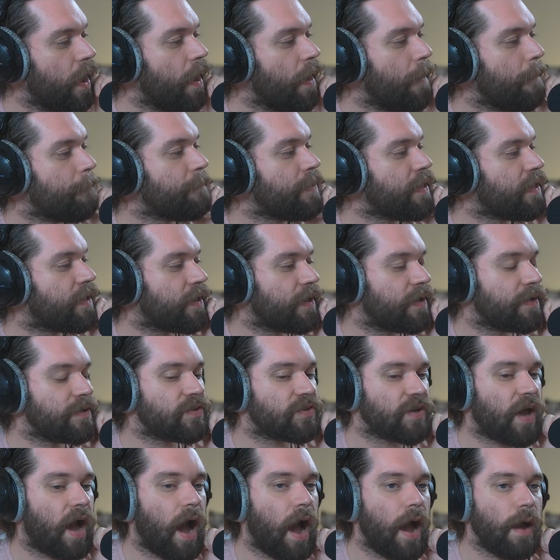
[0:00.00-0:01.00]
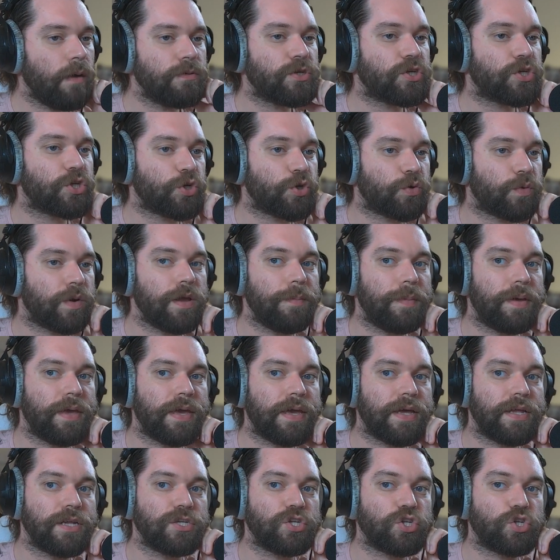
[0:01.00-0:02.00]
because I was streaming
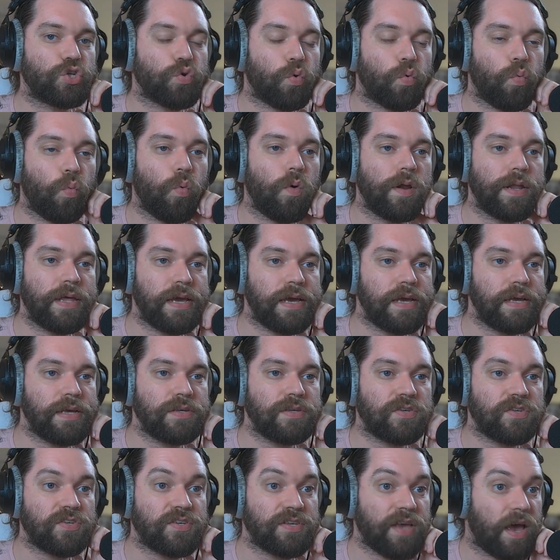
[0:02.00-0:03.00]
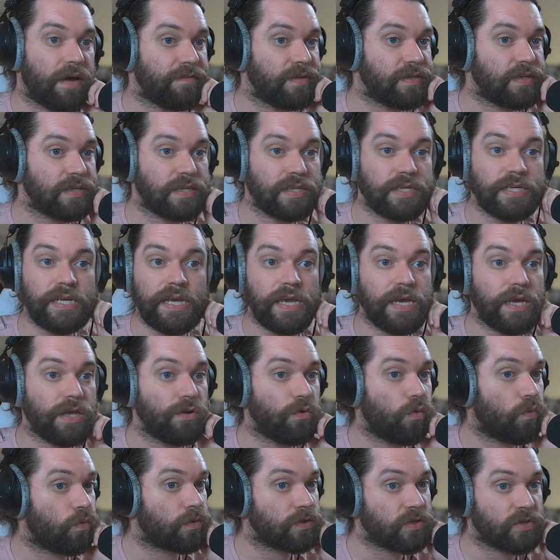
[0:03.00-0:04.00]
in 2017
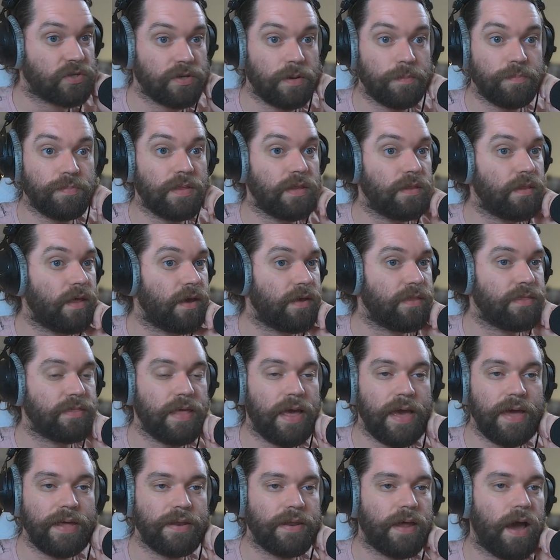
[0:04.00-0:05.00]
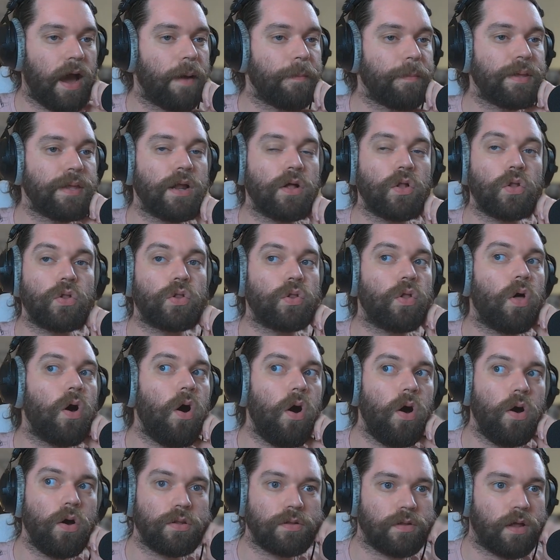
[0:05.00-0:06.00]
or something like that. A
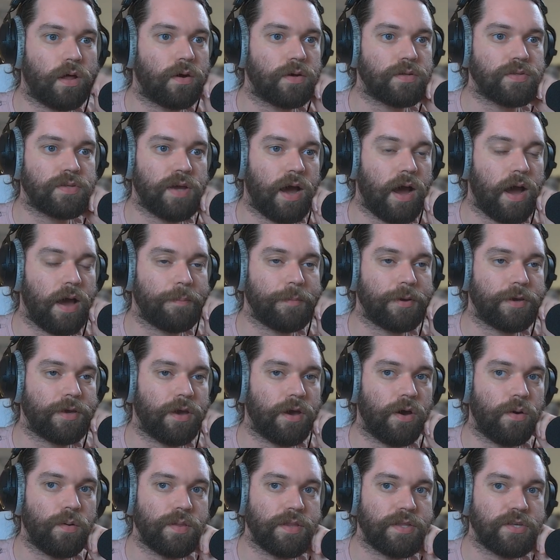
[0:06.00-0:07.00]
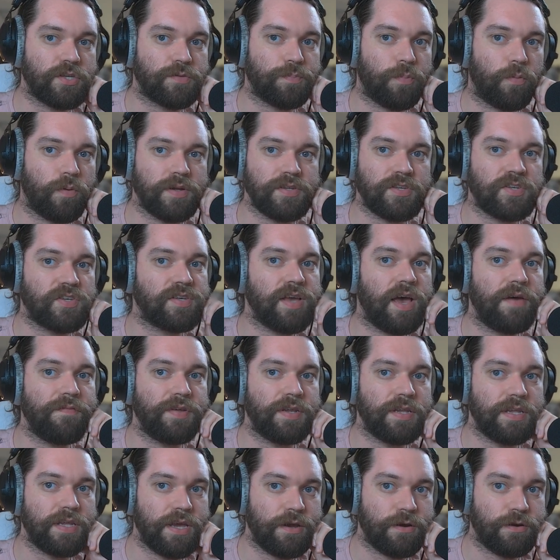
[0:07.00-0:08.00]
long time ago at this point,
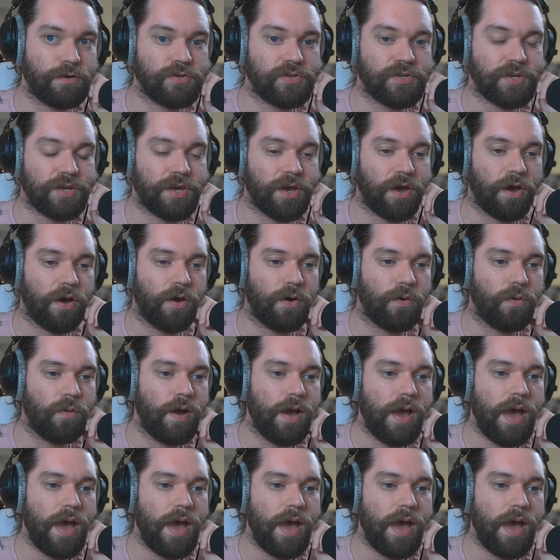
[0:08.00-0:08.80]
7 years ago.